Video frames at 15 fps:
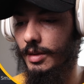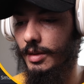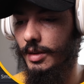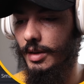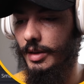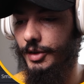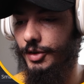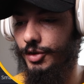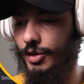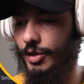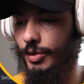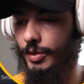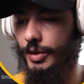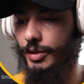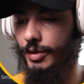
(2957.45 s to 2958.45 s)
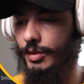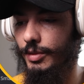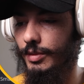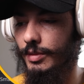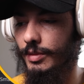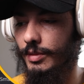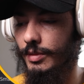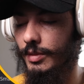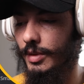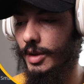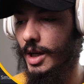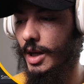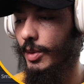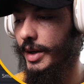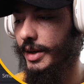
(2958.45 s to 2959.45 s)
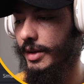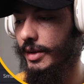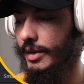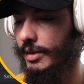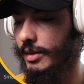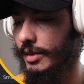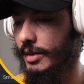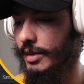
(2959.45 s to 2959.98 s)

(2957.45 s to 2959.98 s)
I'll show you how I did